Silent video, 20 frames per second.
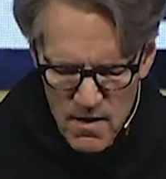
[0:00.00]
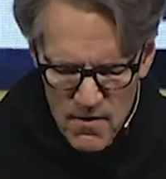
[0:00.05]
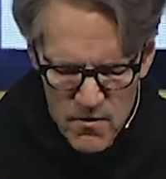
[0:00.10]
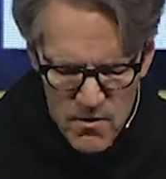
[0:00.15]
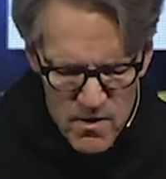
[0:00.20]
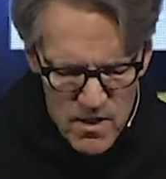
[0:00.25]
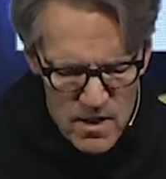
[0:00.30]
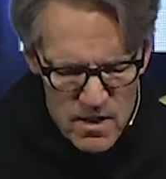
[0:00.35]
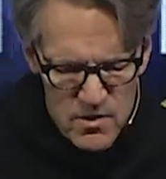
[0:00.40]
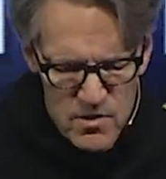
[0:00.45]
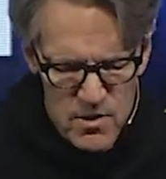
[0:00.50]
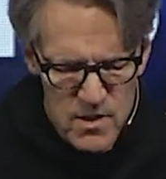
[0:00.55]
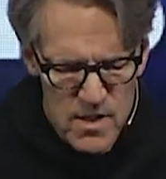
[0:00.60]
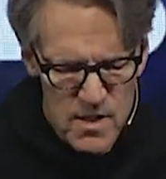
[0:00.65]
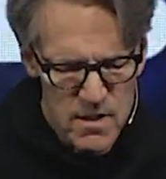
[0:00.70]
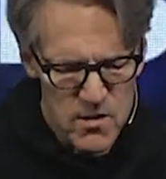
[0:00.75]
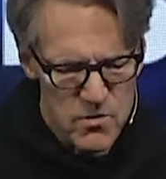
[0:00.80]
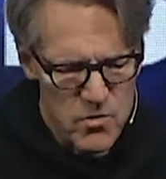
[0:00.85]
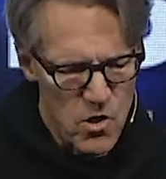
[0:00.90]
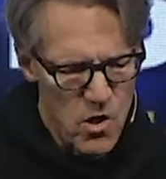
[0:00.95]
For this
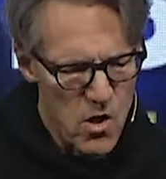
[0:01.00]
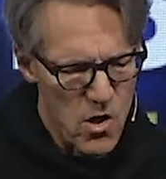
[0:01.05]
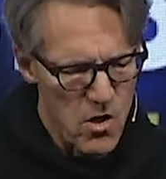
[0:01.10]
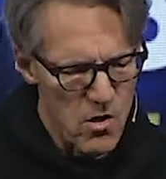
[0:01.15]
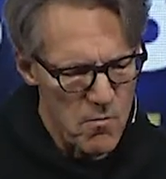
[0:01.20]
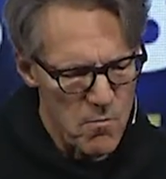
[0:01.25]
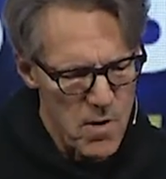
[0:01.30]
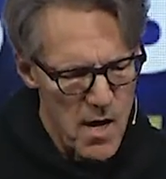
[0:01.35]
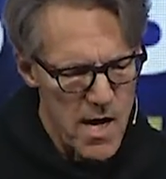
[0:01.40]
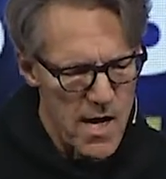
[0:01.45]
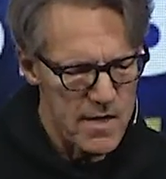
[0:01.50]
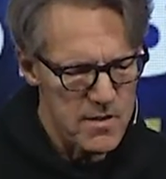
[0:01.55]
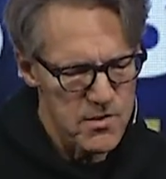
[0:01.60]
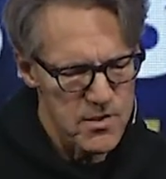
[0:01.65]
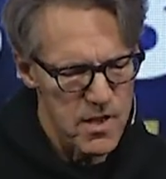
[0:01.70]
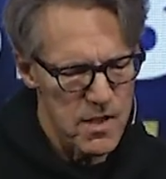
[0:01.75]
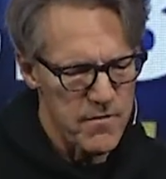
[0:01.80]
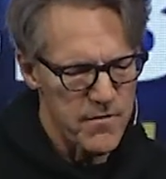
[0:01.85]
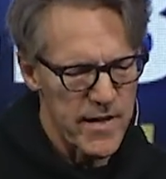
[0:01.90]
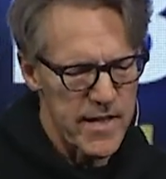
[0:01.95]
is all my
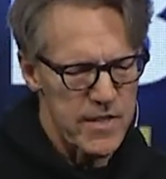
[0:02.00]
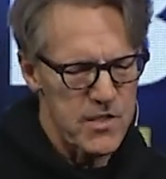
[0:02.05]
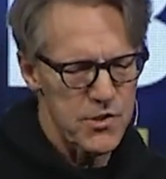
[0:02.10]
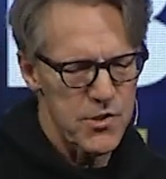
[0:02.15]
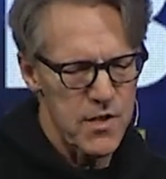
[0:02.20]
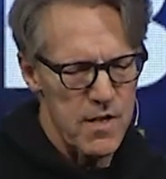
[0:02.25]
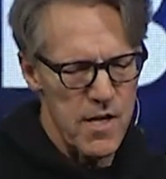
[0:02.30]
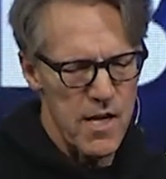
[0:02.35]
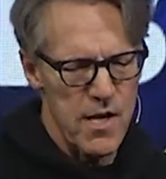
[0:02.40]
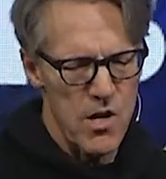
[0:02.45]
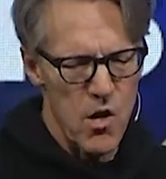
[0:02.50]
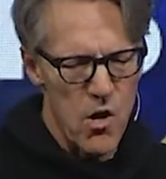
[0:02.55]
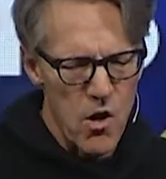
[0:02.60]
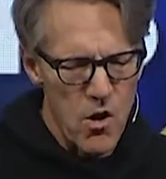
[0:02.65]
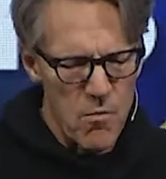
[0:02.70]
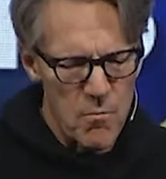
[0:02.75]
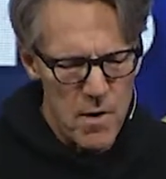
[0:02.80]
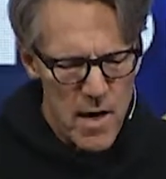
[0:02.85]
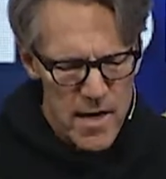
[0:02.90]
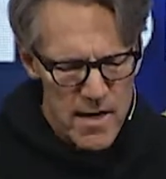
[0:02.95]
salvation and
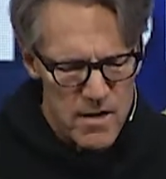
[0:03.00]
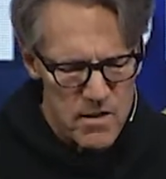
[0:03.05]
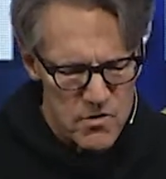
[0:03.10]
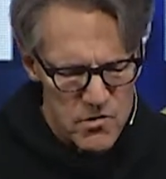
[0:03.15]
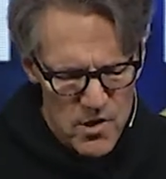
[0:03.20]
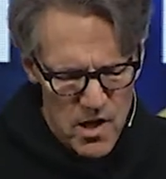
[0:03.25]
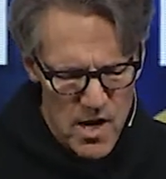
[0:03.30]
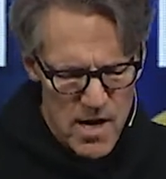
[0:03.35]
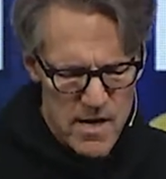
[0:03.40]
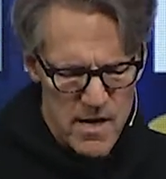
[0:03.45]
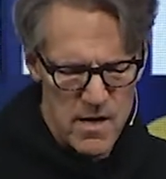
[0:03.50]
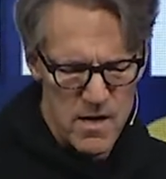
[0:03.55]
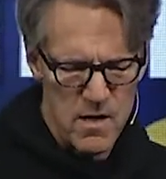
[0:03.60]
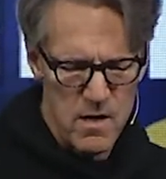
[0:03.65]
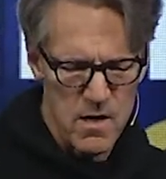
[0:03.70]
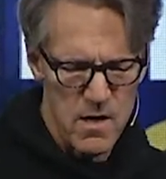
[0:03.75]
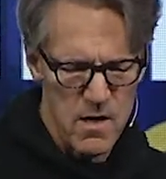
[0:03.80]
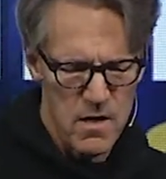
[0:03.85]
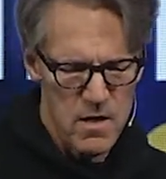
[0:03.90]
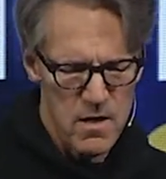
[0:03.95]
all my
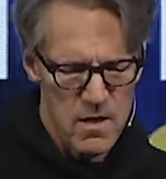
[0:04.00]
desire.